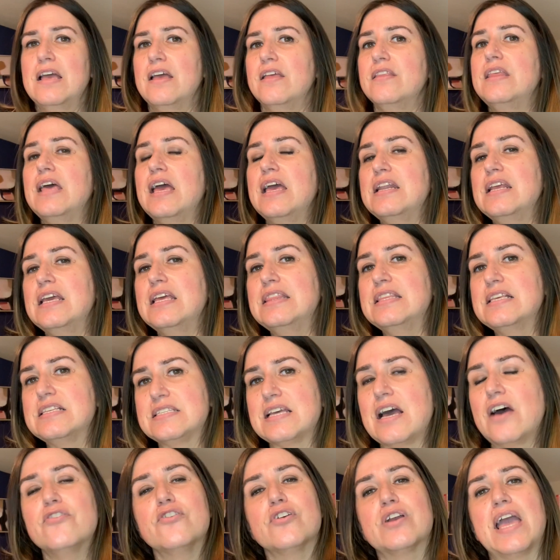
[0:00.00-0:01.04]
Then in this
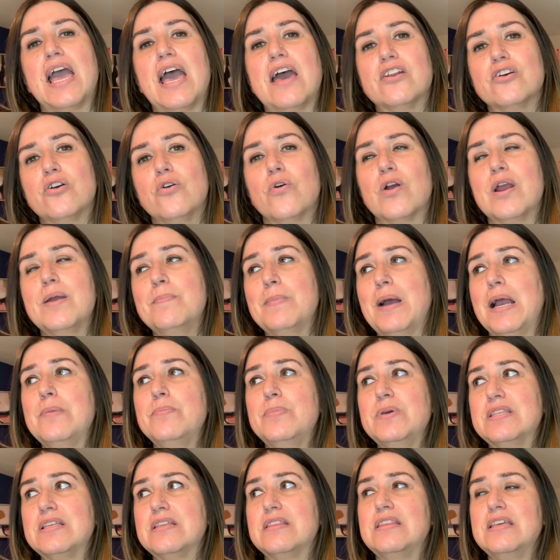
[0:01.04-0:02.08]
other category might
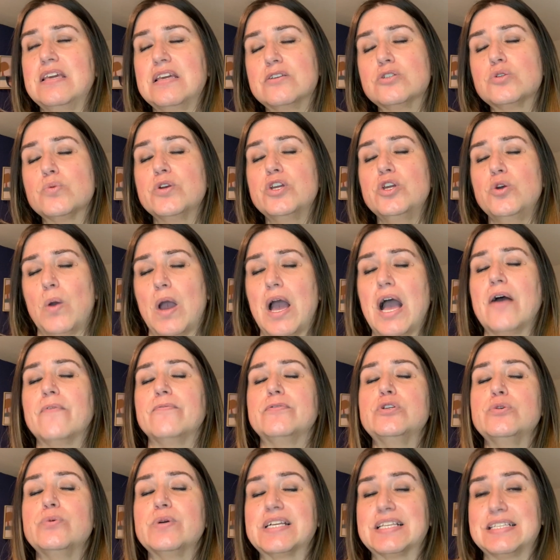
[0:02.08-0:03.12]
be the things where you have
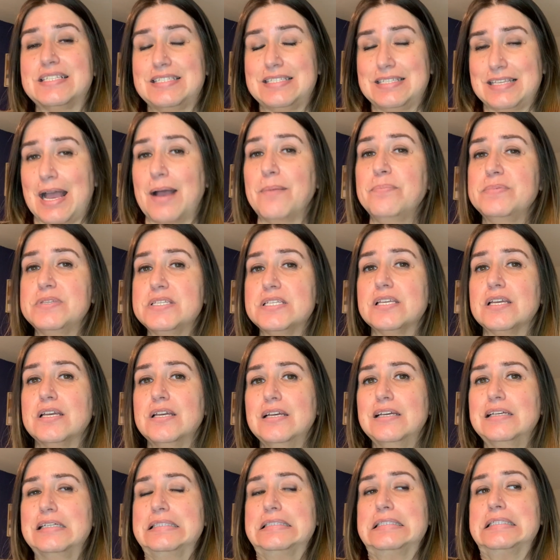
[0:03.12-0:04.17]
to accept,
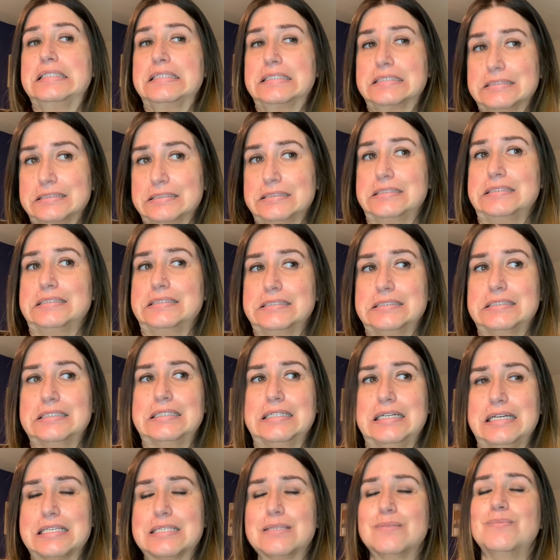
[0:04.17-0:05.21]
like, uh,
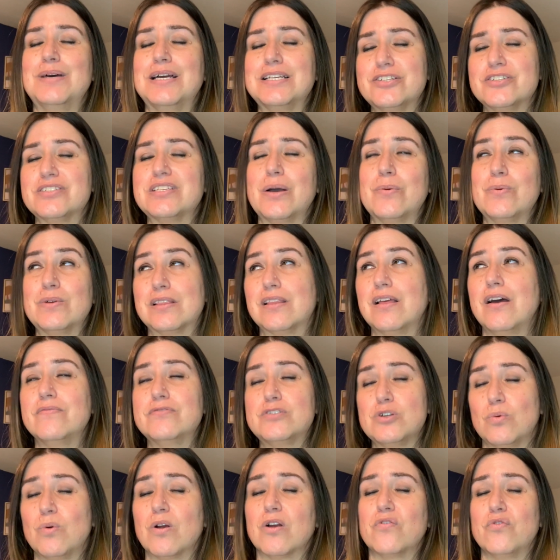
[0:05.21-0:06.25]
as much as I would love
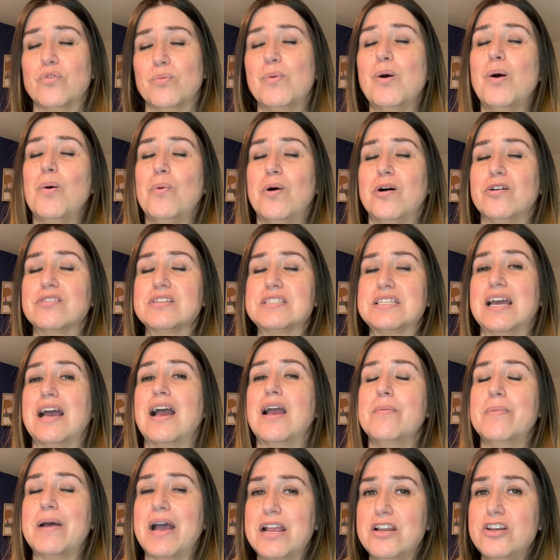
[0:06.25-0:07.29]
to work from home all the
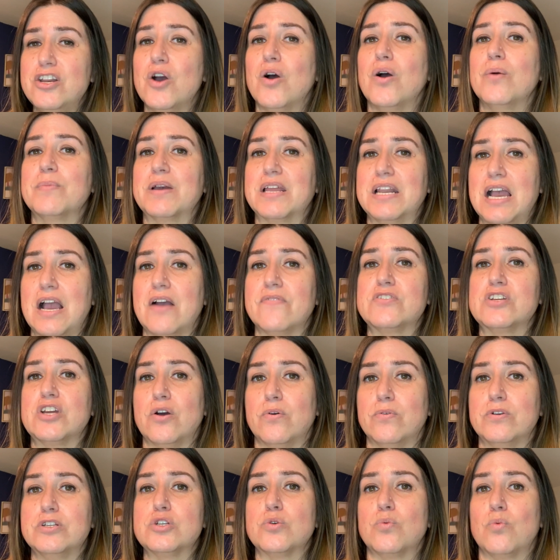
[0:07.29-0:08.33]
time, I know I'm gonna have to
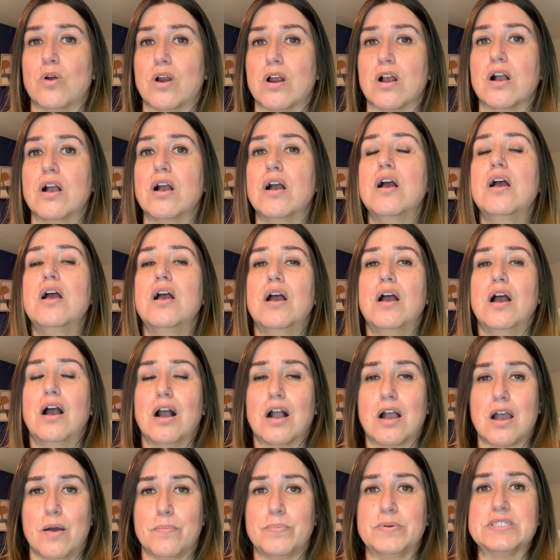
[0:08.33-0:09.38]
go into work a
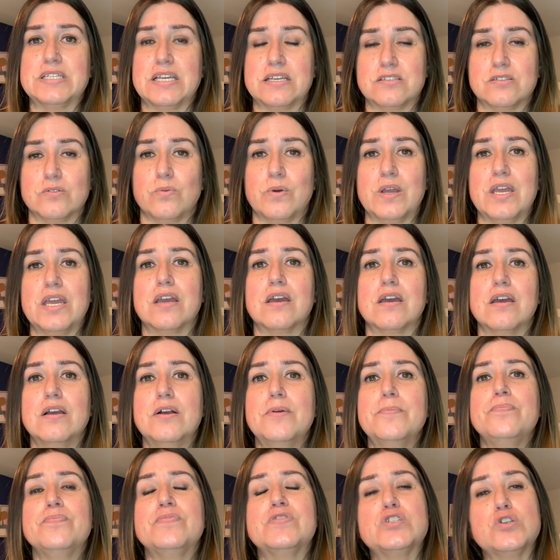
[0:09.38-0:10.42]
couple days a week.
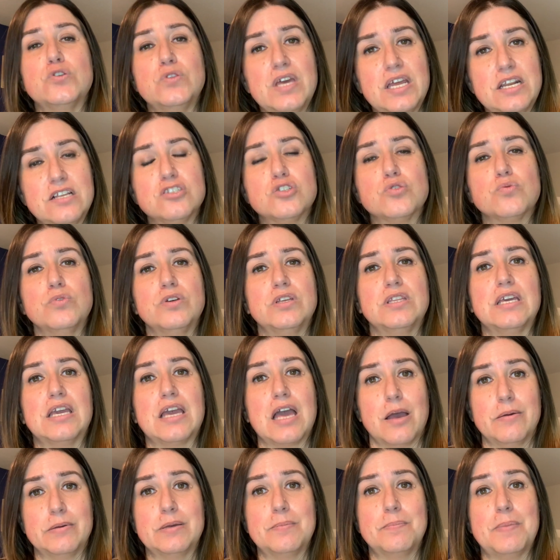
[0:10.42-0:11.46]
So then it's really
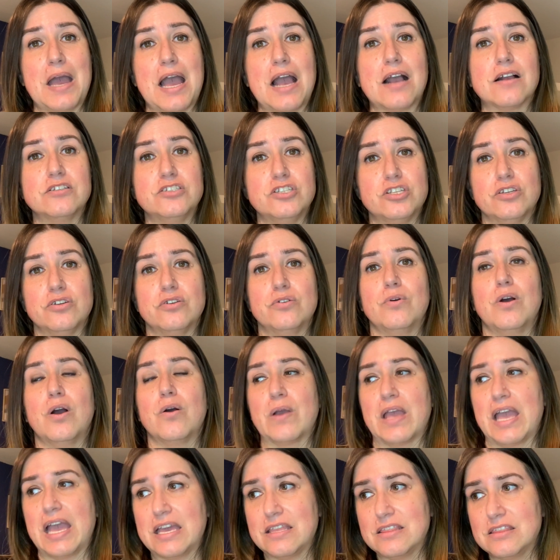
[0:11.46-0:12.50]
coming back to,
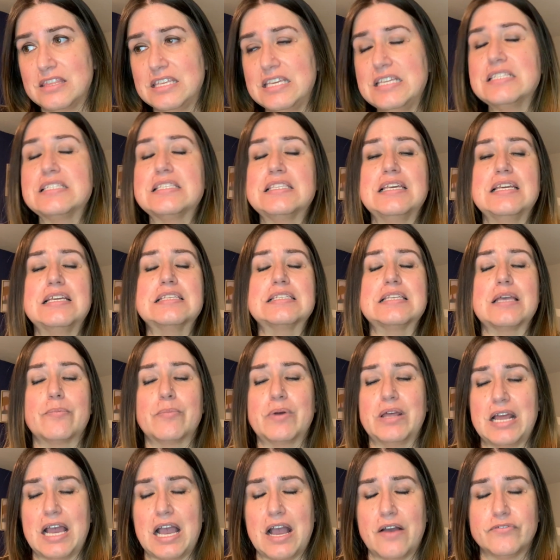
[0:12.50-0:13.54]
okay, these things I'm
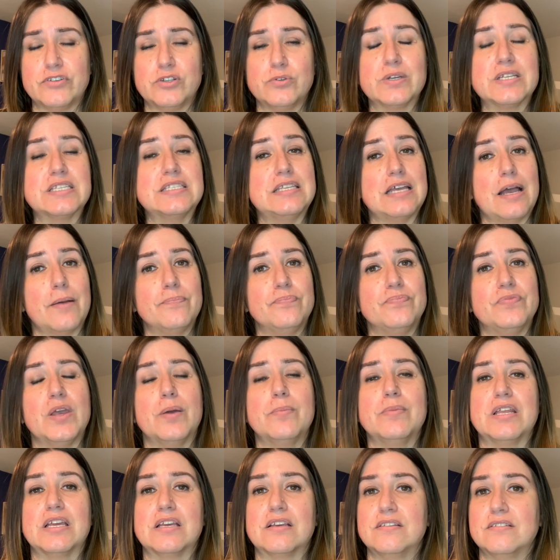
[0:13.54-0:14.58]
gonna have to accept.
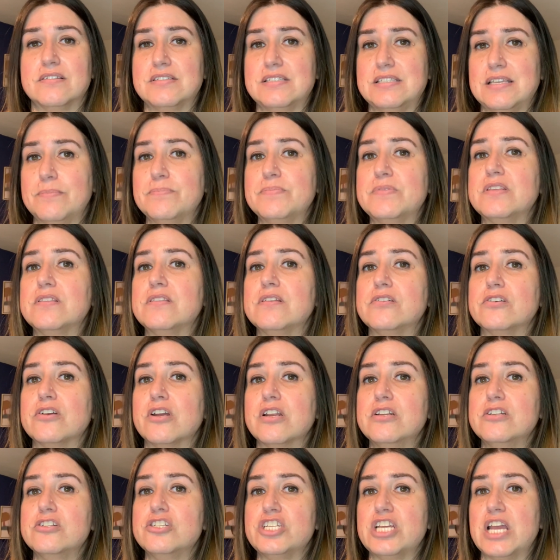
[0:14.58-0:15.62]
I'm gonna accept that they're
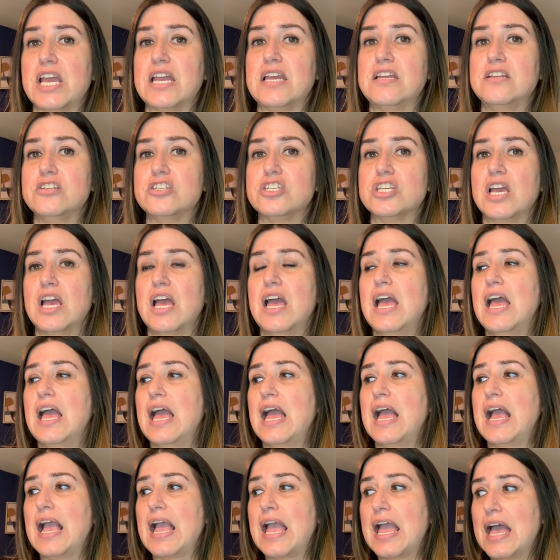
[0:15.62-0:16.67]
gonna change.
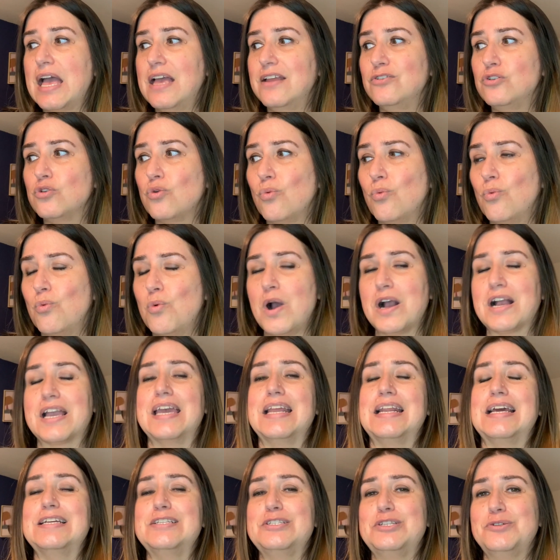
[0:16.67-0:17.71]
And what
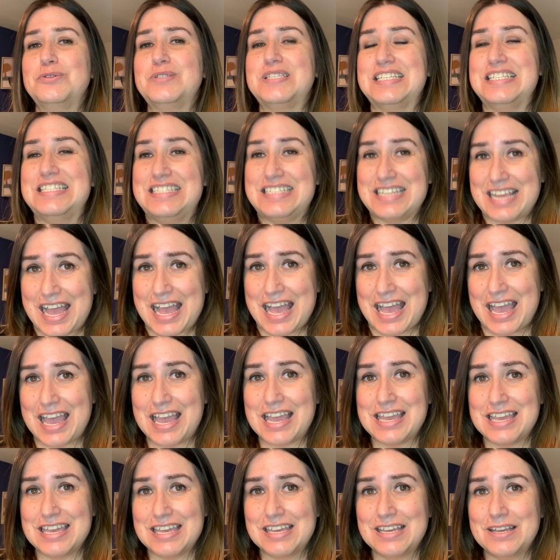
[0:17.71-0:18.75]
can I do
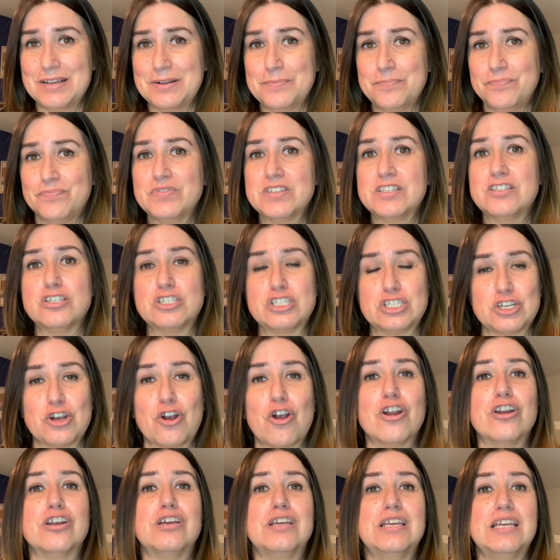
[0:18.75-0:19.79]
today to
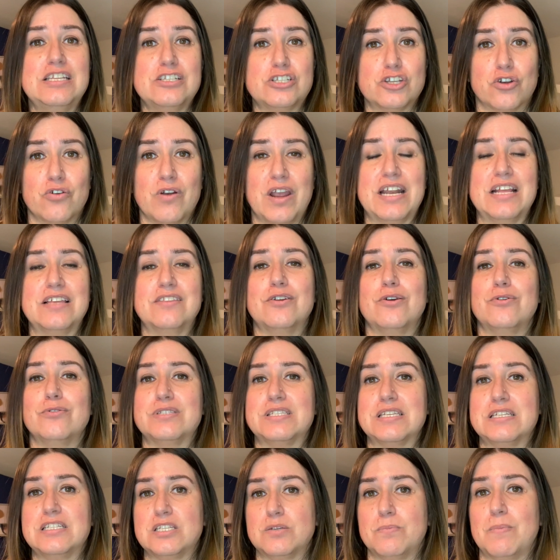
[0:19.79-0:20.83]
start integrating
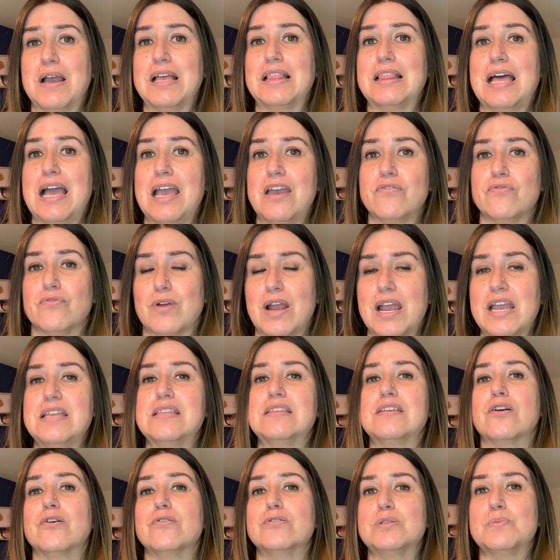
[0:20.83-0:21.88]
those into my life,
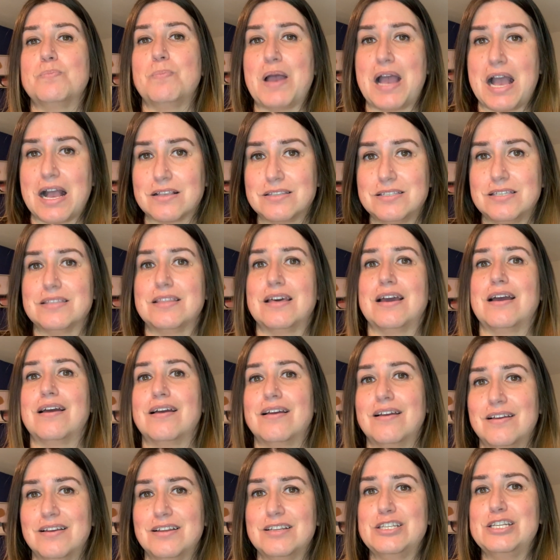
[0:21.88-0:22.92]
right? That goes back to the
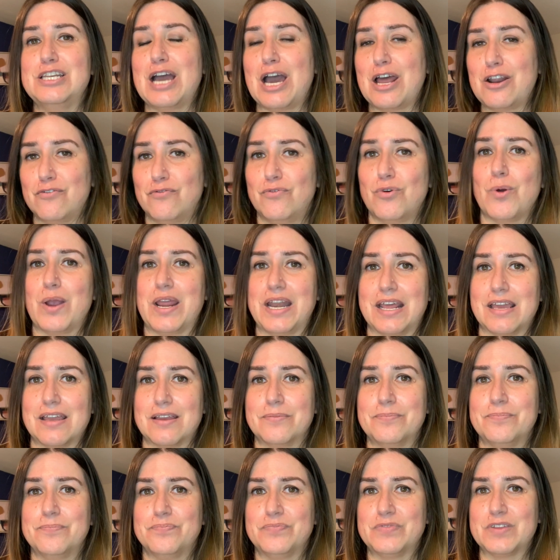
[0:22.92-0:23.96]
not avoiding.
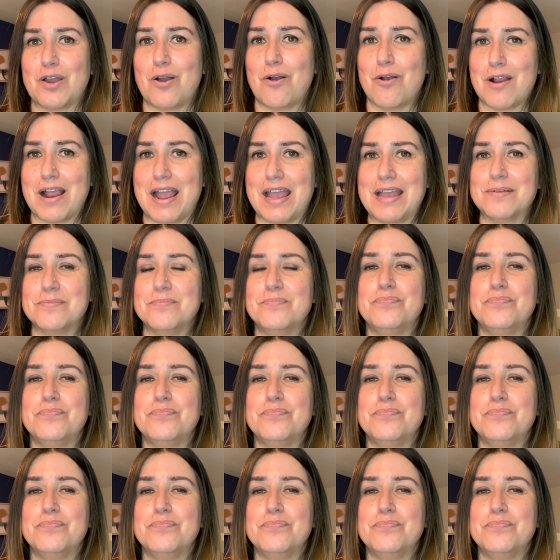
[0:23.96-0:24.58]
All right,